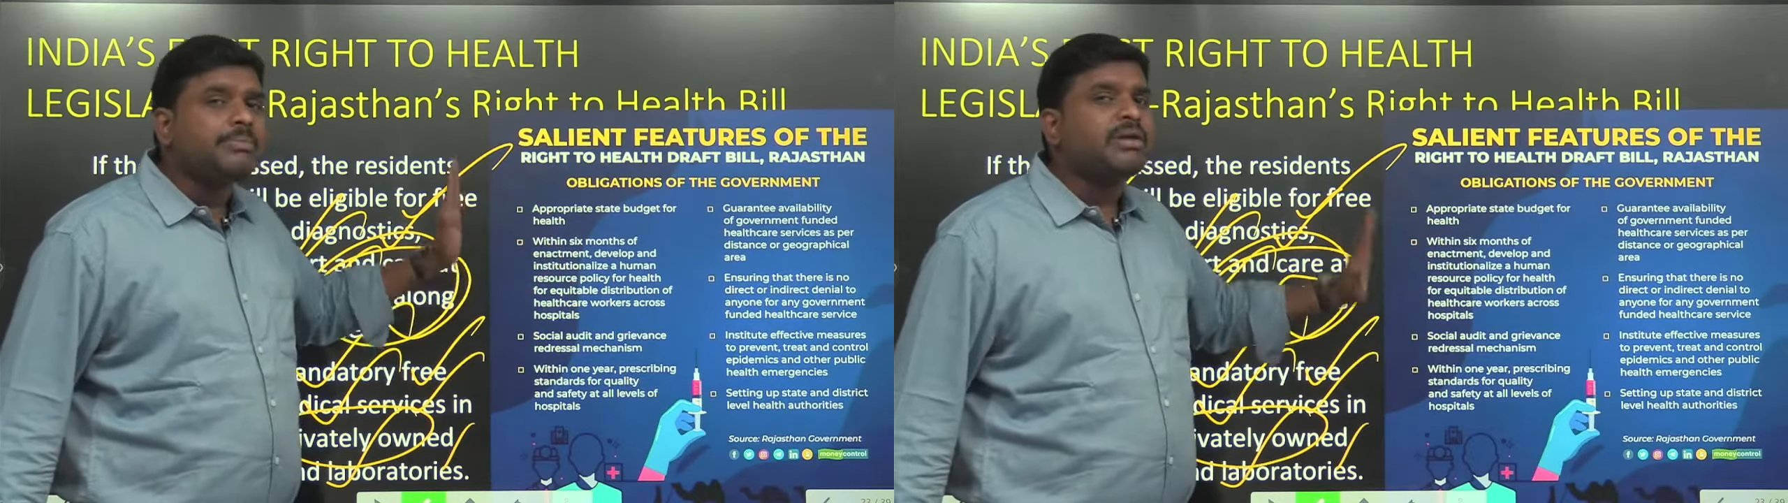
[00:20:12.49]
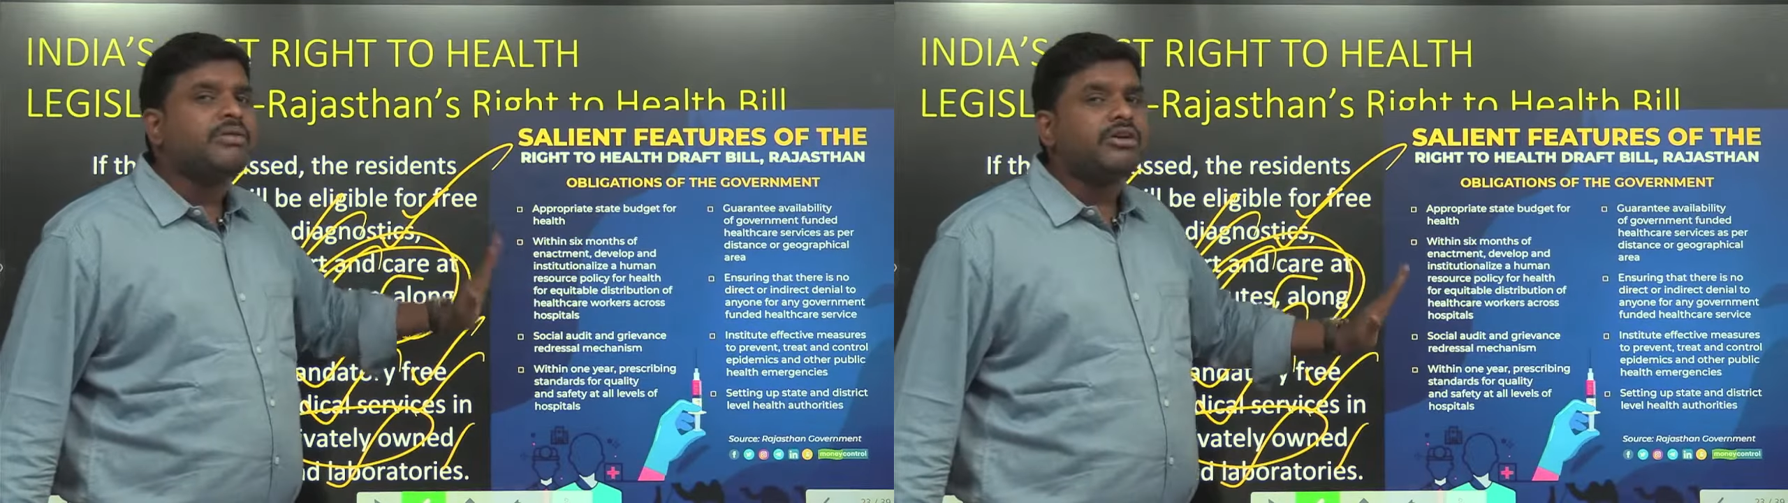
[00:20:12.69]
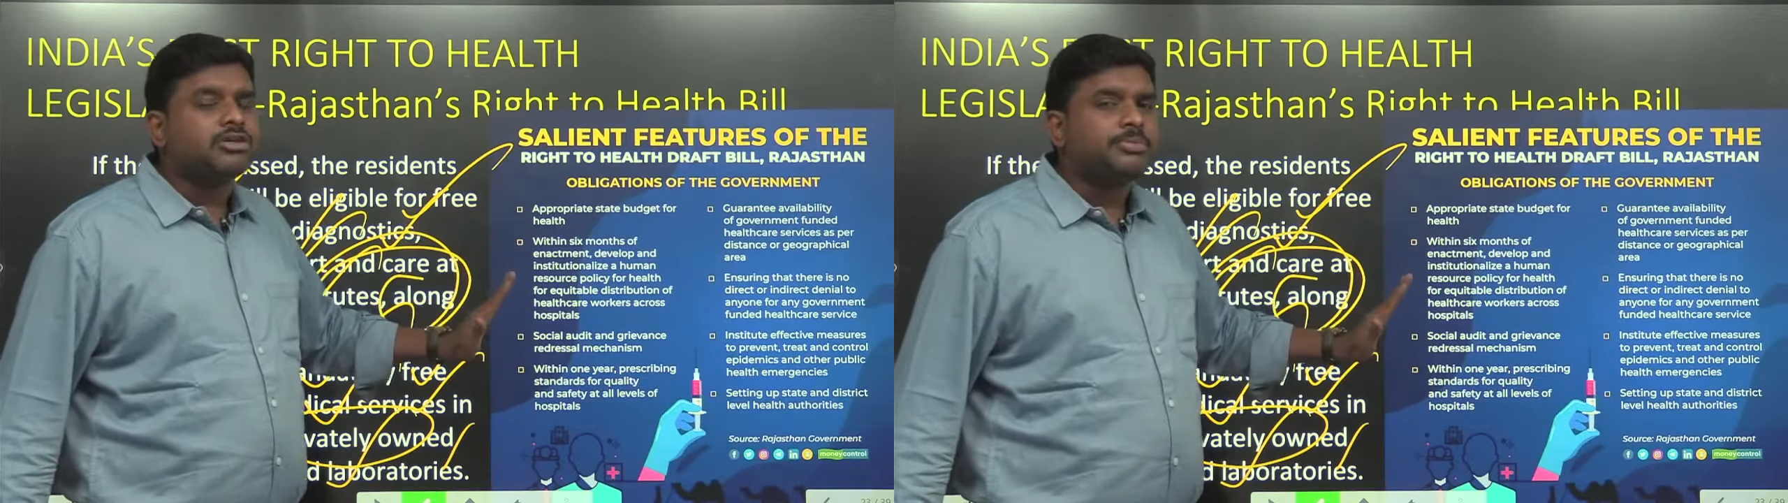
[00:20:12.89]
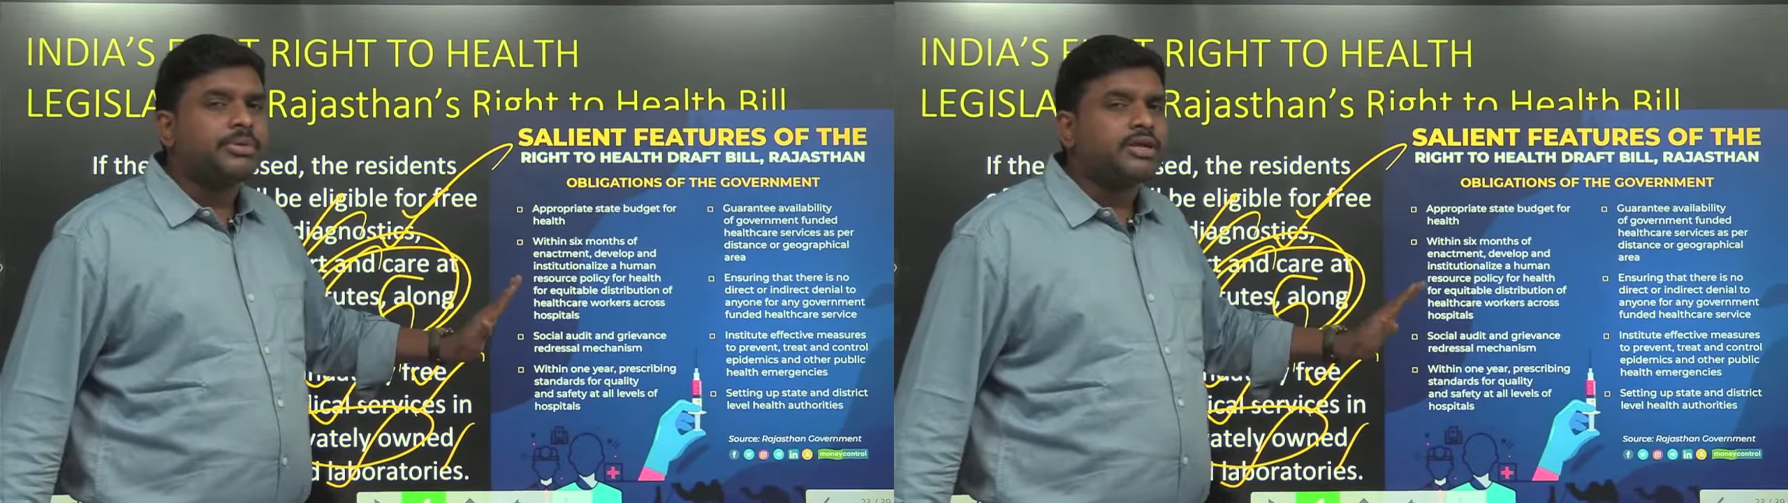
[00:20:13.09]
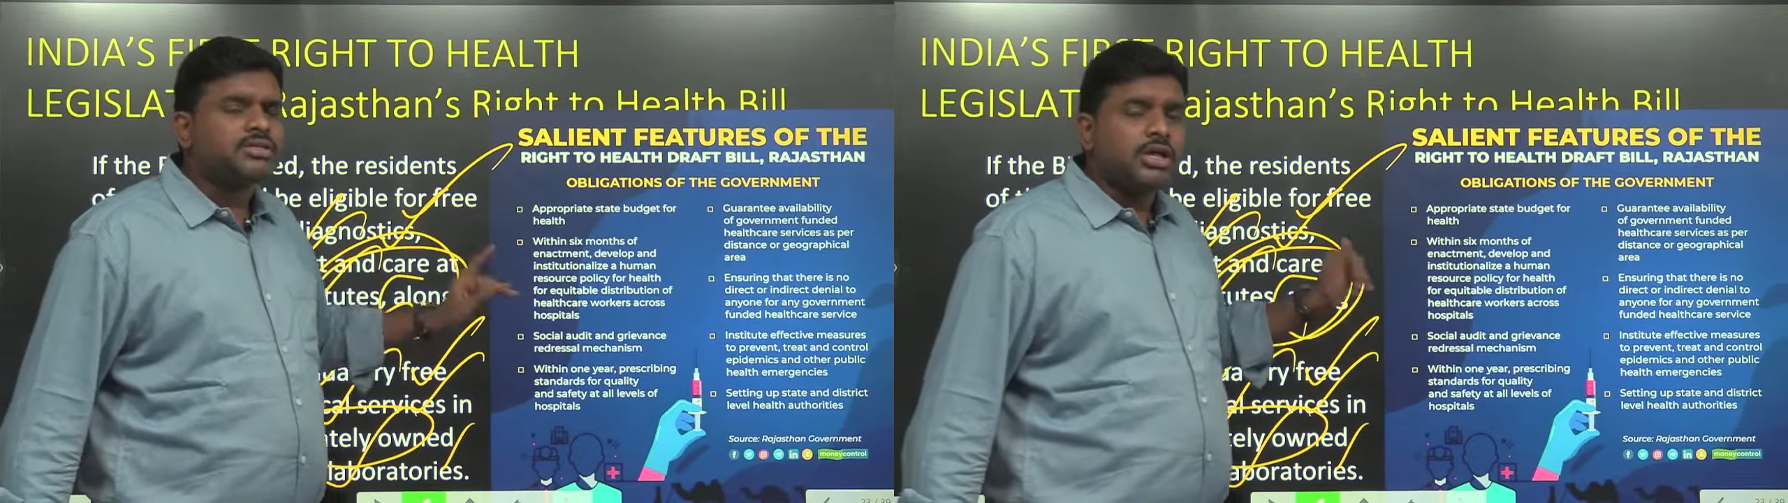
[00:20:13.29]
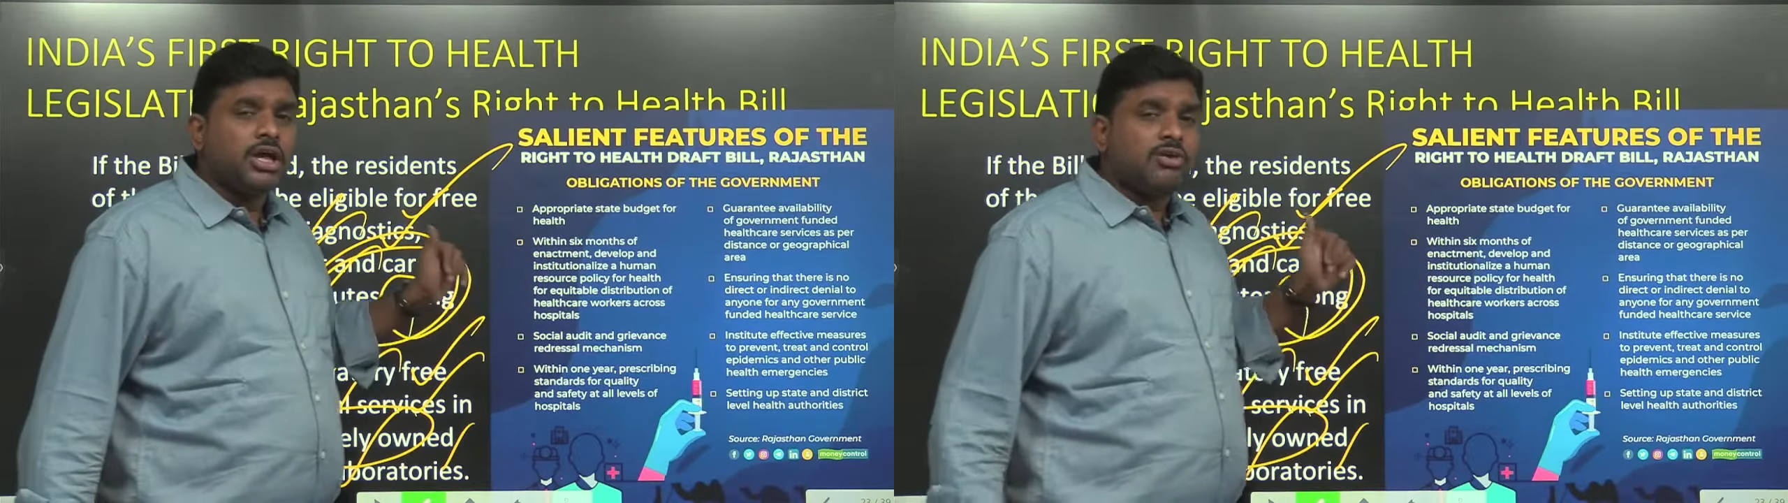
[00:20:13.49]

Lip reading: and private hospitals.